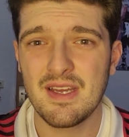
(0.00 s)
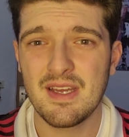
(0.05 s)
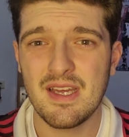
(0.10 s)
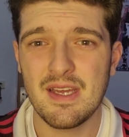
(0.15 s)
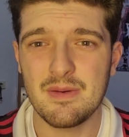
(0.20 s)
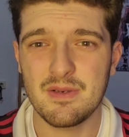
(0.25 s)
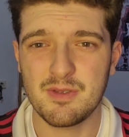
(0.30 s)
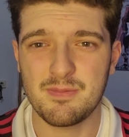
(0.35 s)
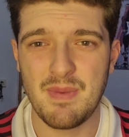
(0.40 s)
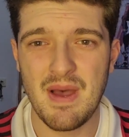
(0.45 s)

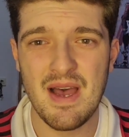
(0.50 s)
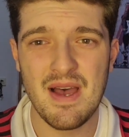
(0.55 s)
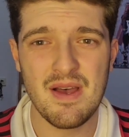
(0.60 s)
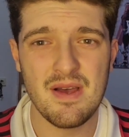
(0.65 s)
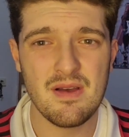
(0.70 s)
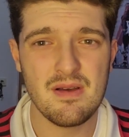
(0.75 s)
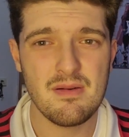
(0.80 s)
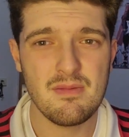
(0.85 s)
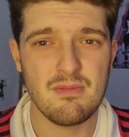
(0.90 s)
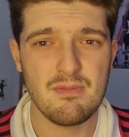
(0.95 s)
It was
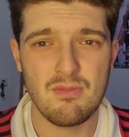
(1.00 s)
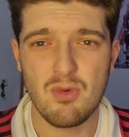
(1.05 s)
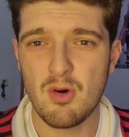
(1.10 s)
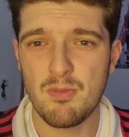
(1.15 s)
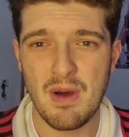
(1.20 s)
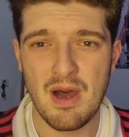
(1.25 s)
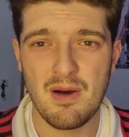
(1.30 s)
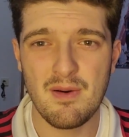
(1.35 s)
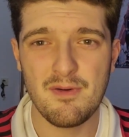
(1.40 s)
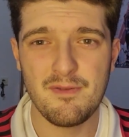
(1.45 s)
better, more
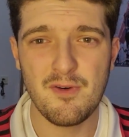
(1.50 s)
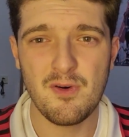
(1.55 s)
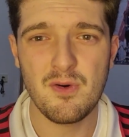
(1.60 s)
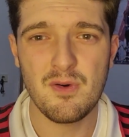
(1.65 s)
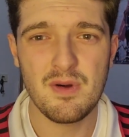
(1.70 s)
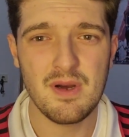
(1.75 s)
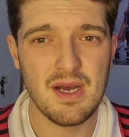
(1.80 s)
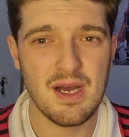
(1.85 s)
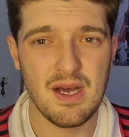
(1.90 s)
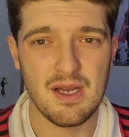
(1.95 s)

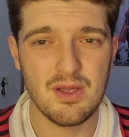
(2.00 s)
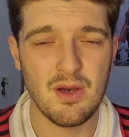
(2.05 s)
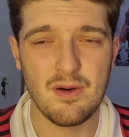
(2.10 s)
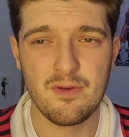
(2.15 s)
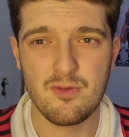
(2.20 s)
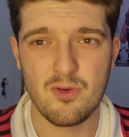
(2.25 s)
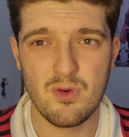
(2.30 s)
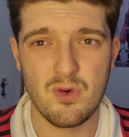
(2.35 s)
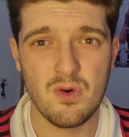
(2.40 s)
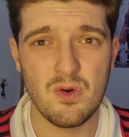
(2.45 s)
powerful, and
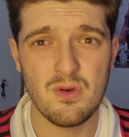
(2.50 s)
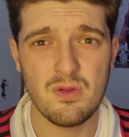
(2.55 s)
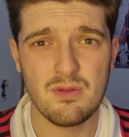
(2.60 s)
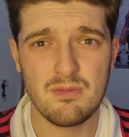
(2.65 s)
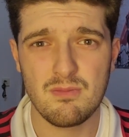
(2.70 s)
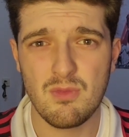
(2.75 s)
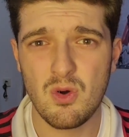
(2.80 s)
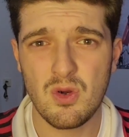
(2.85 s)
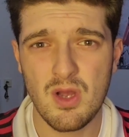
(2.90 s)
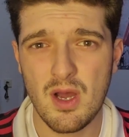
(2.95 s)
overall,
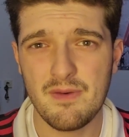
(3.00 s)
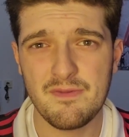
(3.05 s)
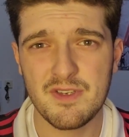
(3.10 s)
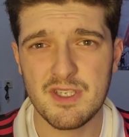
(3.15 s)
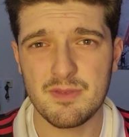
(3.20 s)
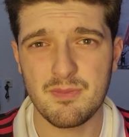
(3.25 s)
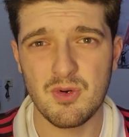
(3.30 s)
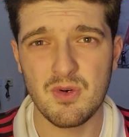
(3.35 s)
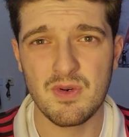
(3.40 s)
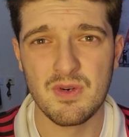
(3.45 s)
more
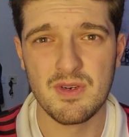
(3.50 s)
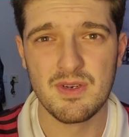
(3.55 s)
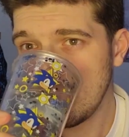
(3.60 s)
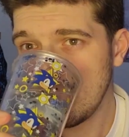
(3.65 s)
comfortable.